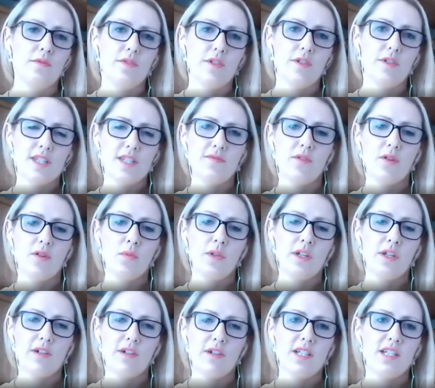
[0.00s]
first of all, with
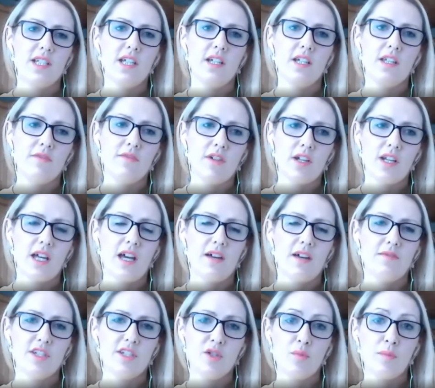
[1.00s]
your idea, you've got to
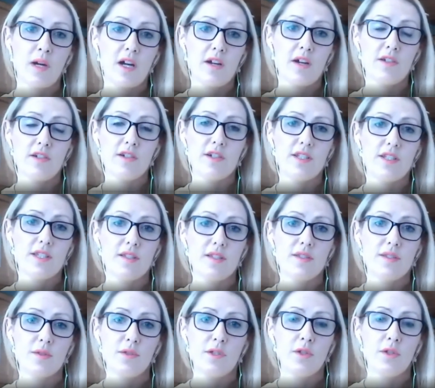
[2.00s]
have two partners.
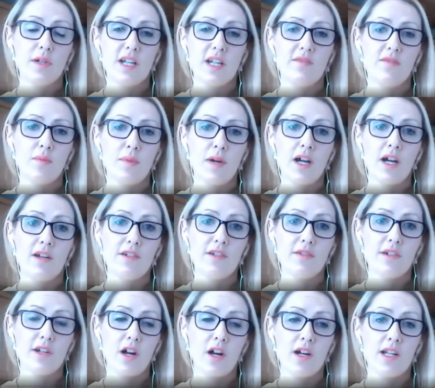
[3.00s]
So you can have a partner
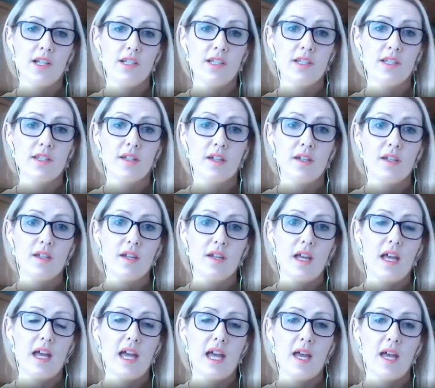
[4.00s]
in Ireland.
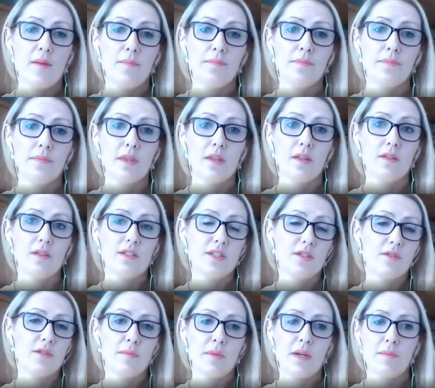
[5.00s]
So
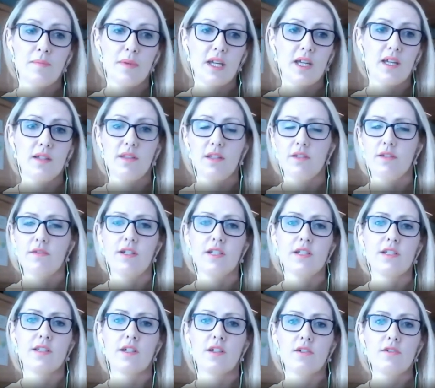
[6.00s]
you might pick the other
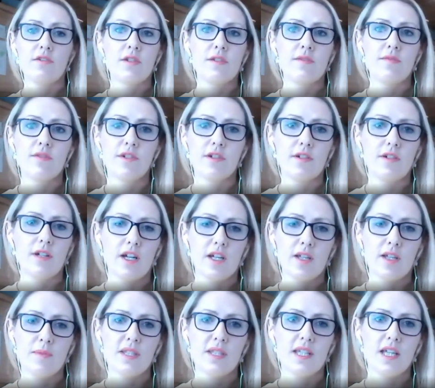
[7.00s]
end of the country for
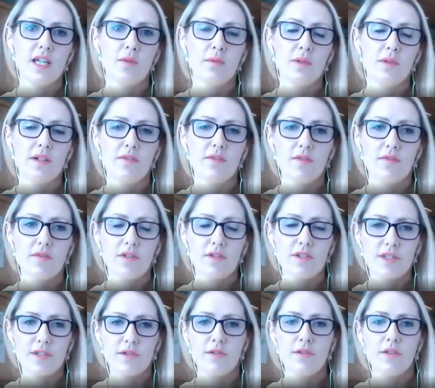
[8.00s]
argument's sake, whatever, if you're a
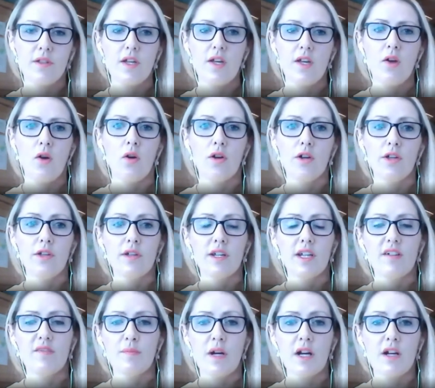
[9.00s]
school, or you can
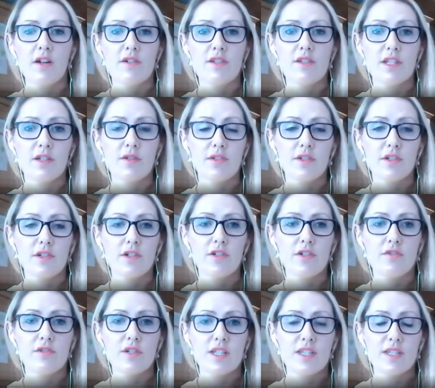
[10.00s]
have partners in other
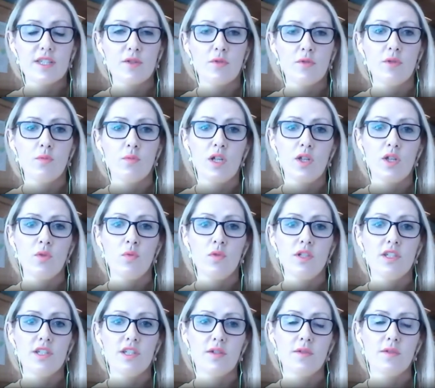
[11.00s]
countries. So what you
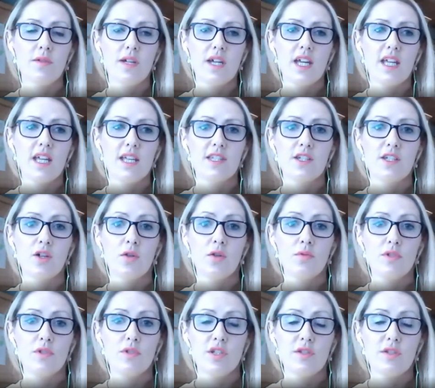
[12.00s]
would do is
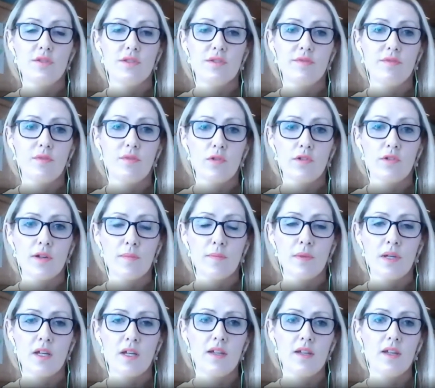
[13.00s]
go to the forum,